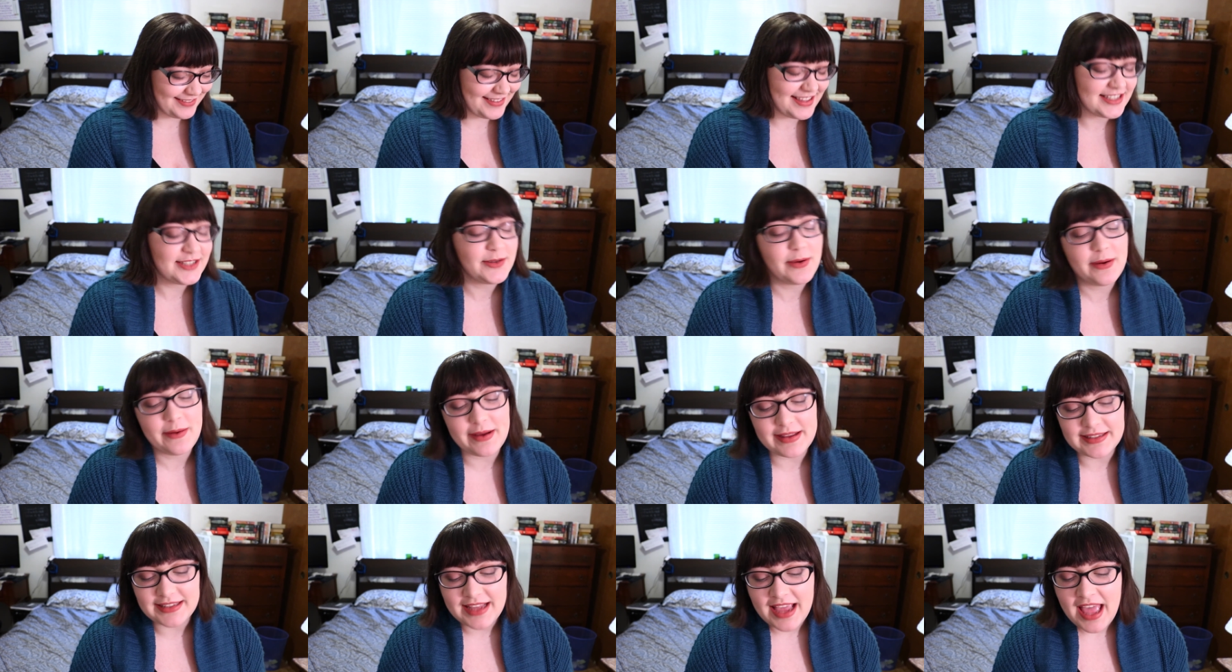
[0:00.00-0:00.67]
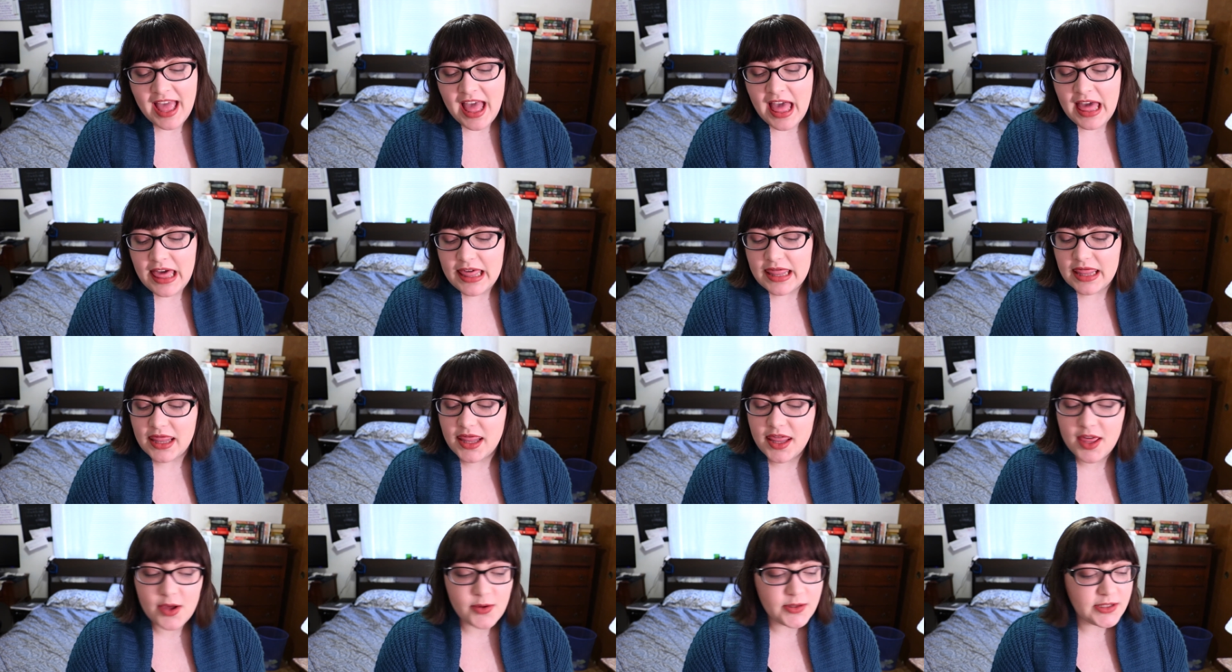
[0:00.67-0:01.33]
So anyways,
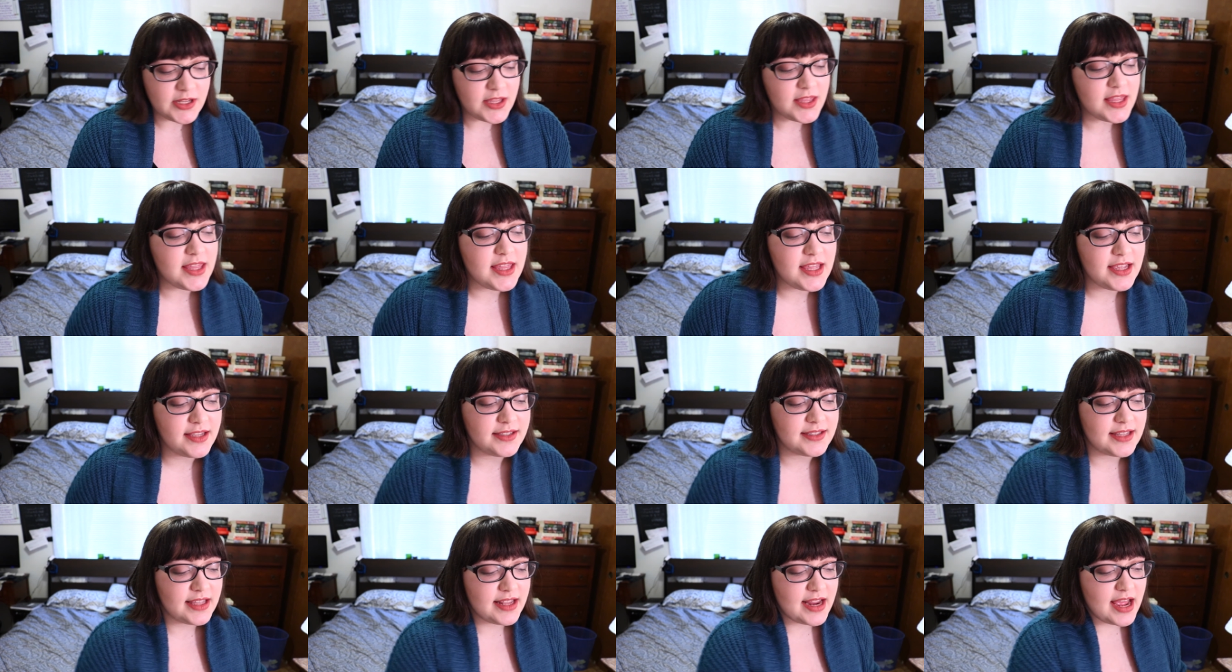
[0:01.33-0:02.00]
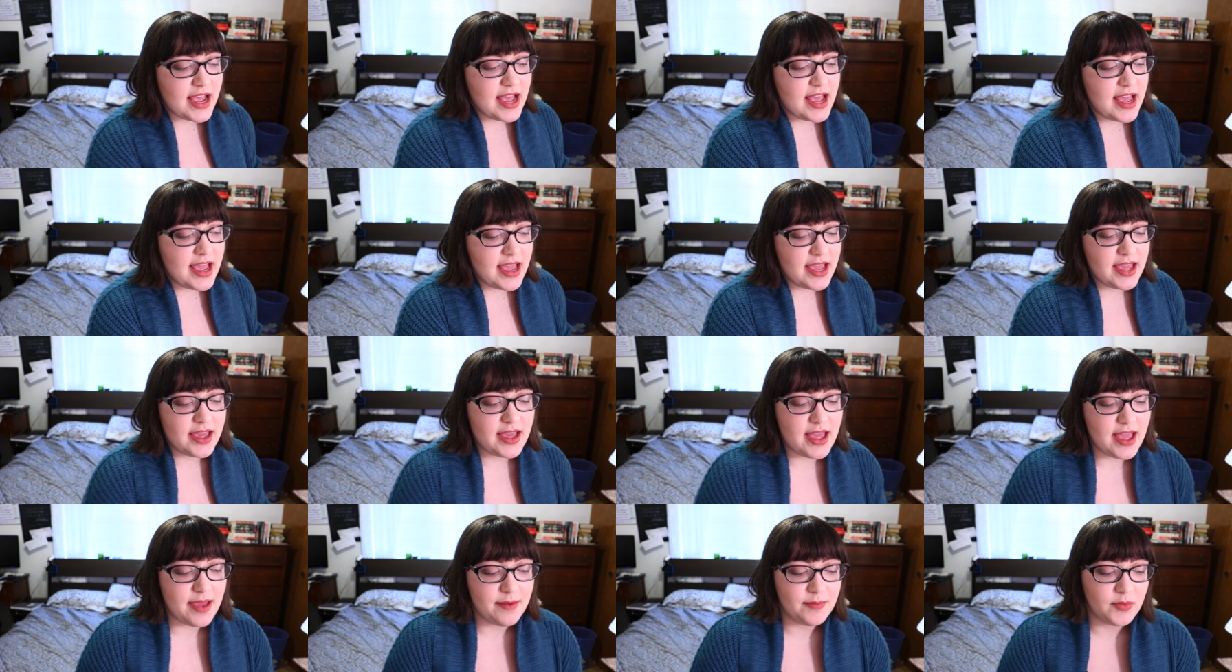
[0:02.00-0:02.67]
those are the things that
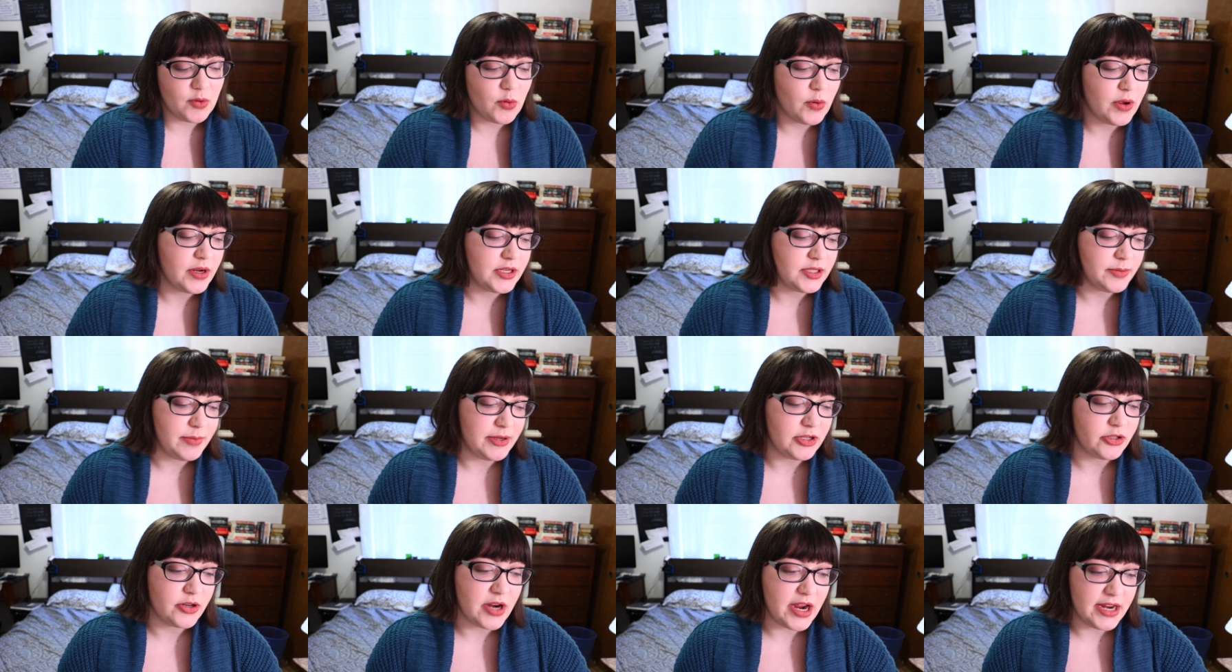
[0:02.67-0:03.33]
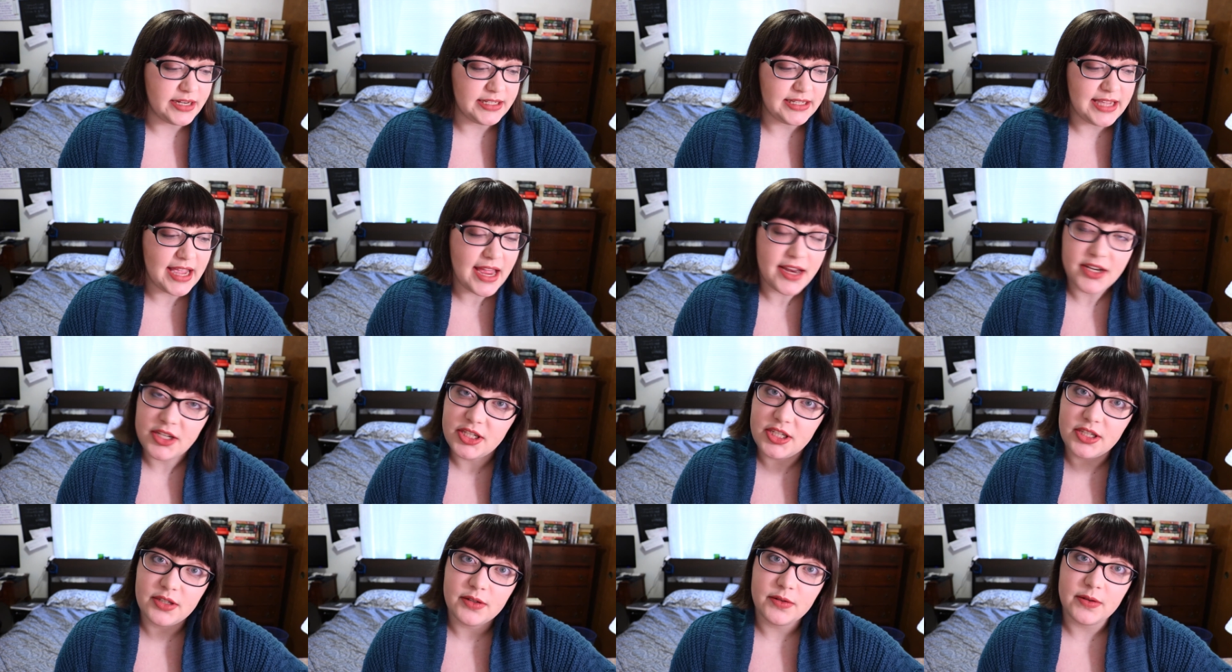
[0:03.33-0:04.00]
I am going to be trying to get
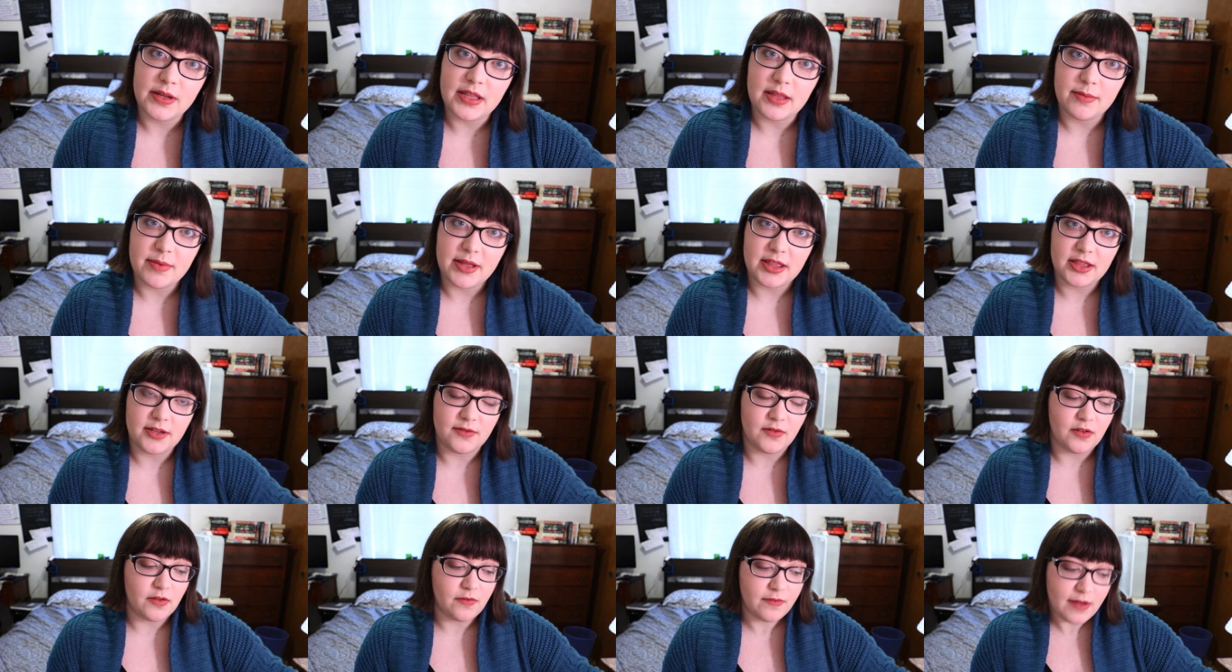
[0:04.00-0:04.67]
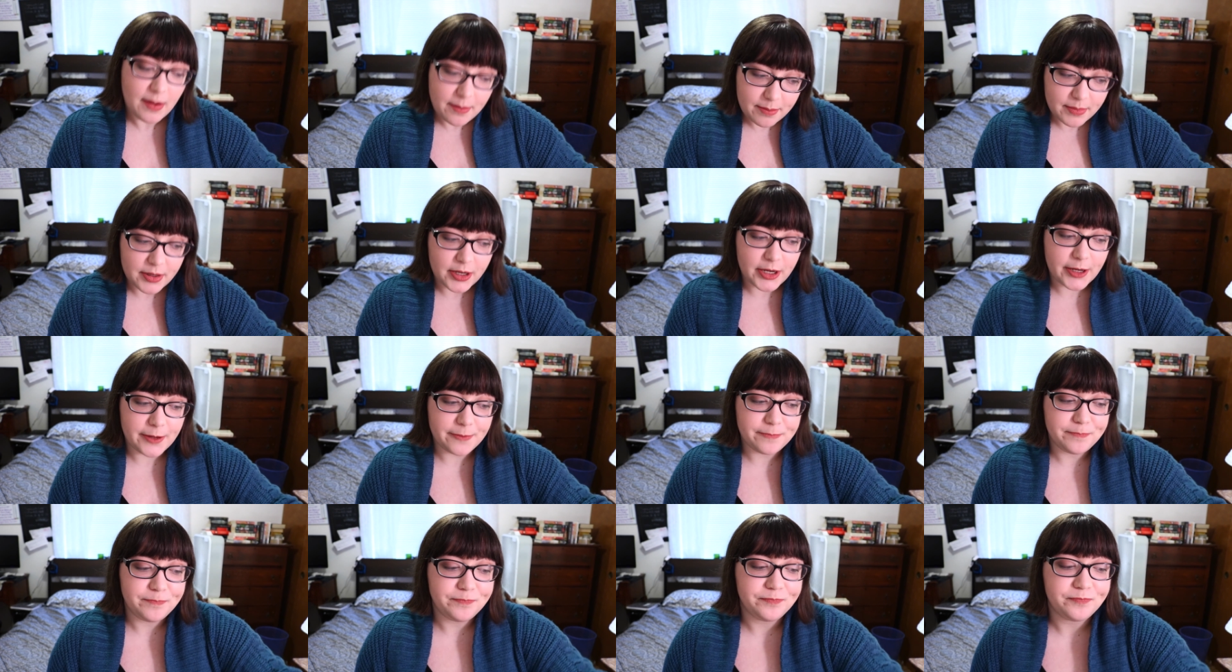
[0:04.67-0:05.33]
to in the month of
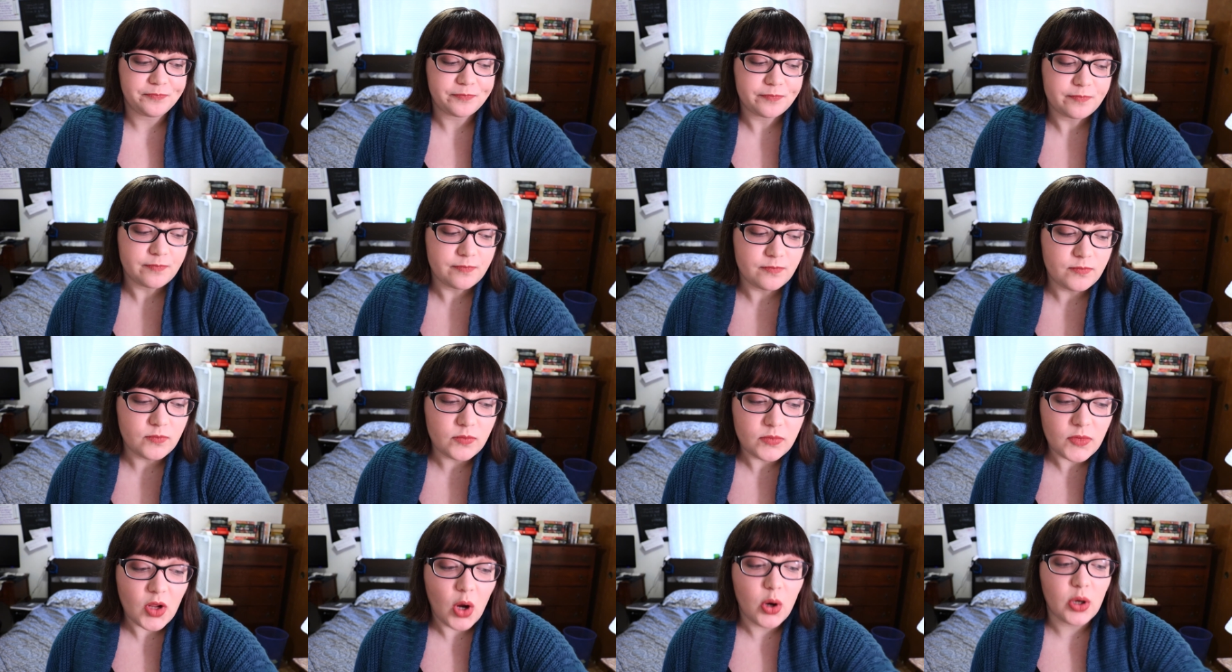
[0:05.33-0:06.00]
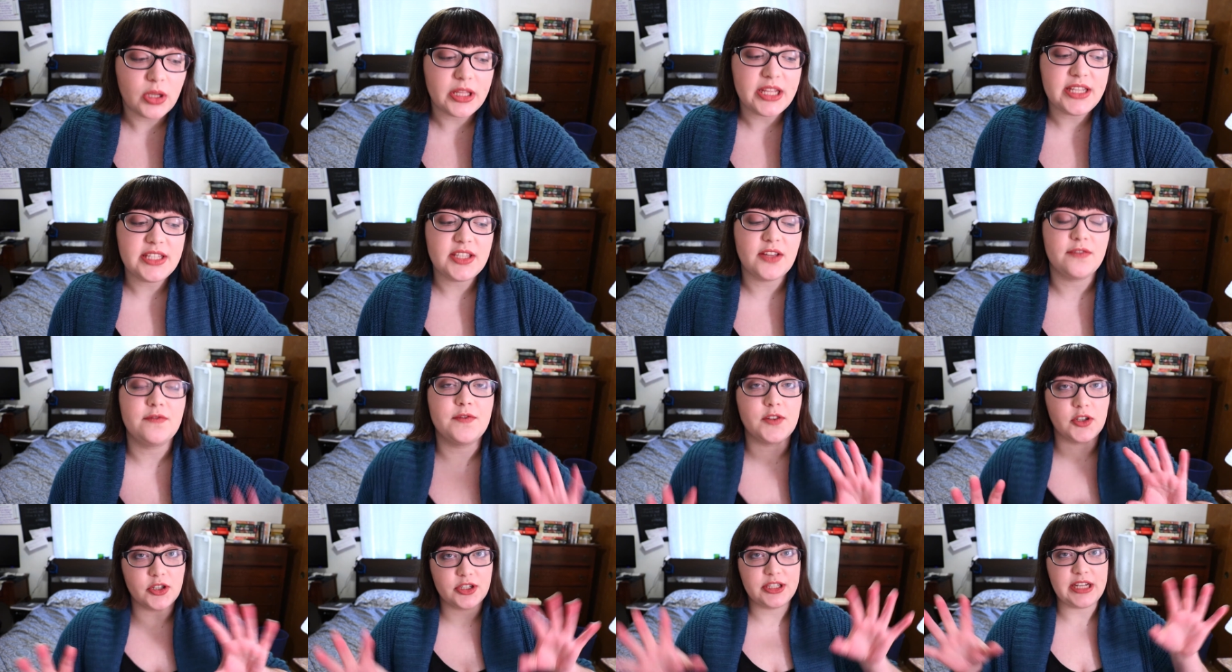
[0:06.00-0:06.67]
November, or at least the
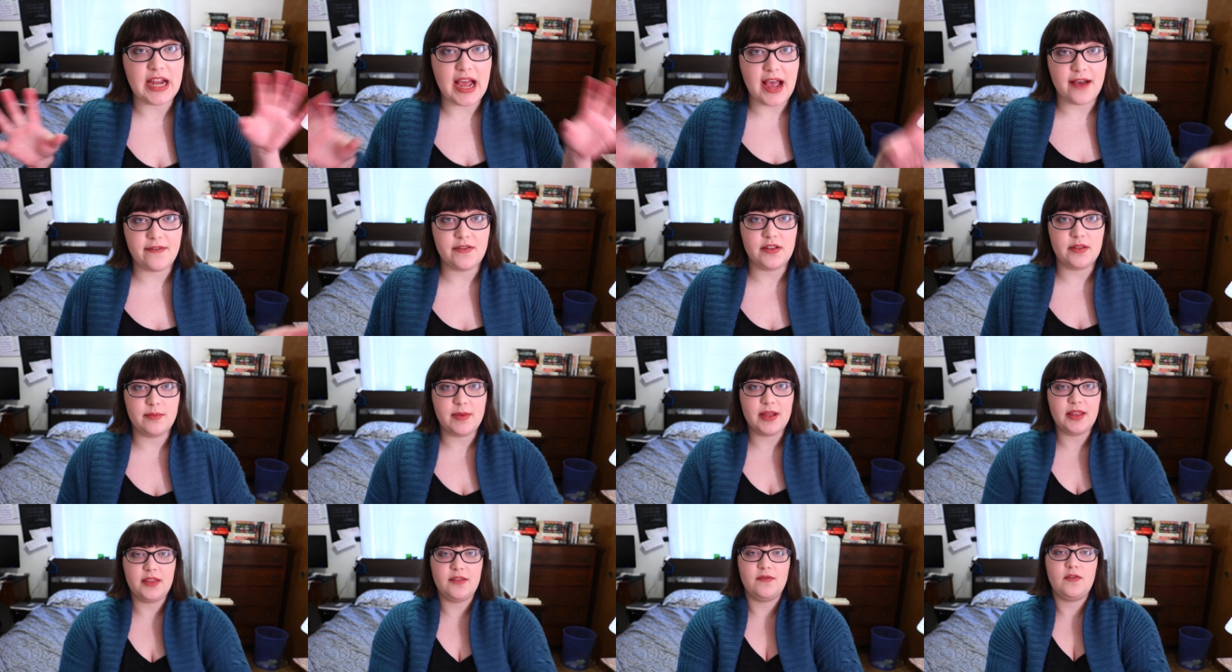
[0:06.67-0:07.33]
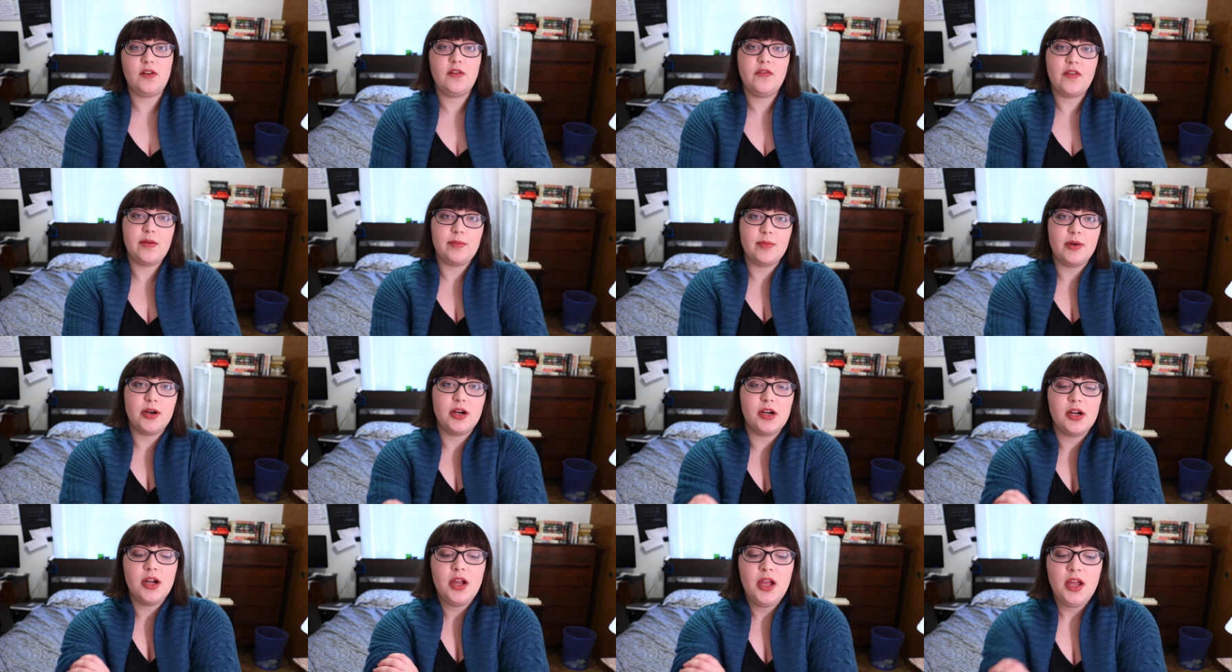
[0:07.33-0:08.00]
first half of the month of
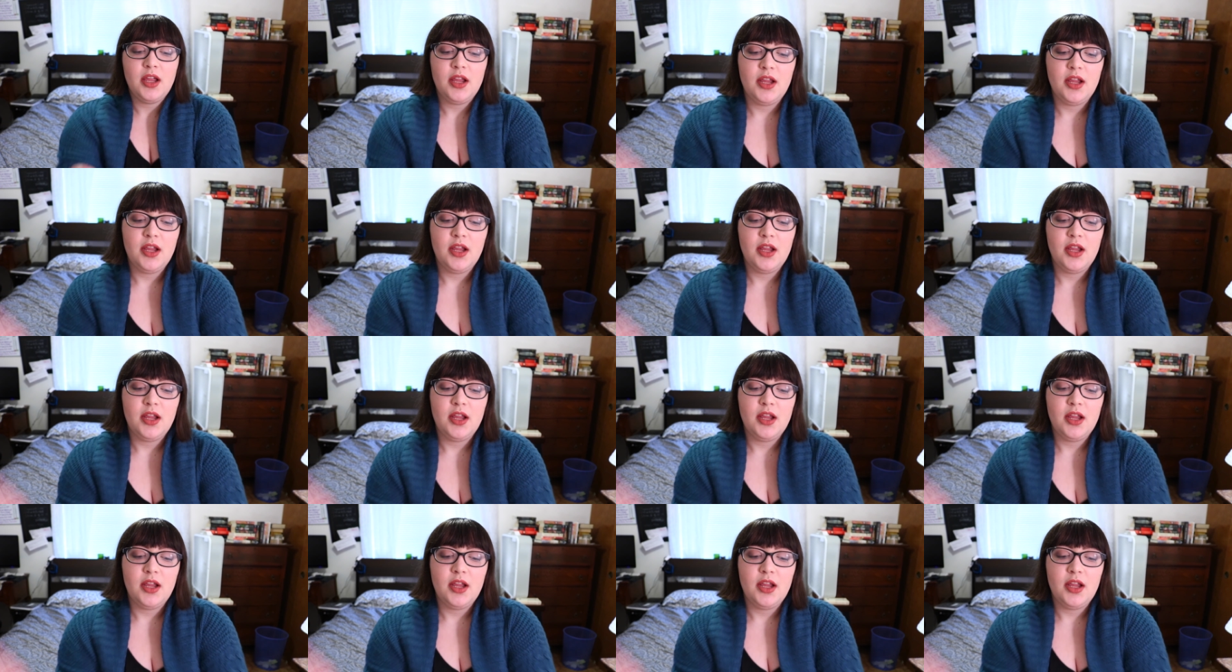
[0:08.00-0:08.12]
November.